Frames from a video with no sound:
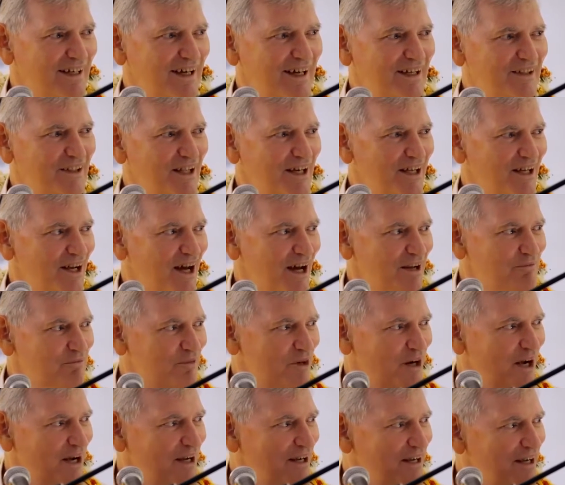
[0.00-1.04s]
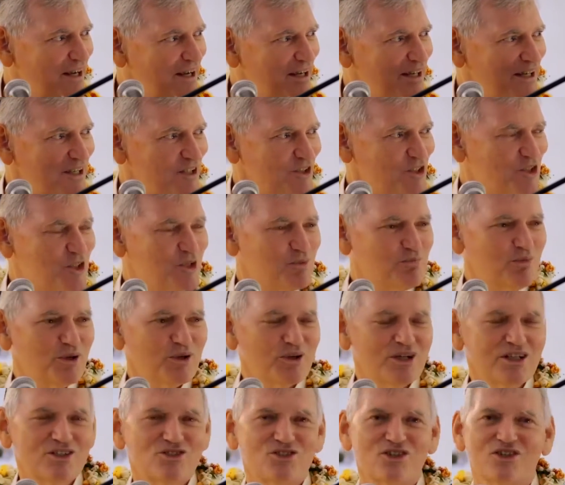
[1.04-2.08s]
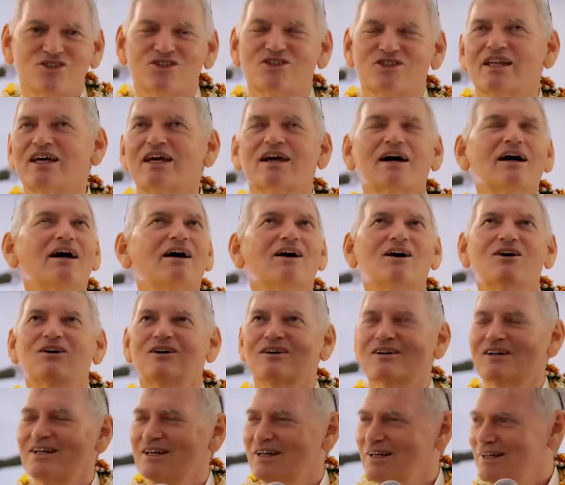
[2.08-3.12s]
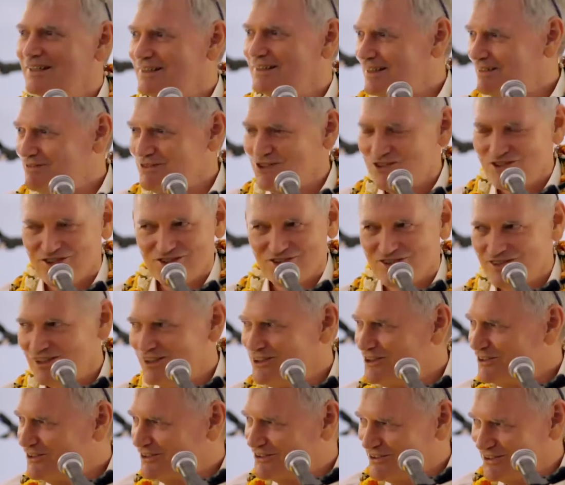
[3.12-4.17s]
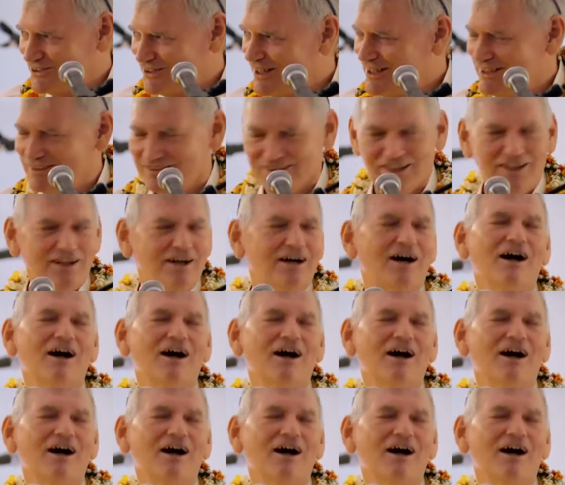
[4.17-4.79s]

and then I experience it, it's like, oh God, that was so great.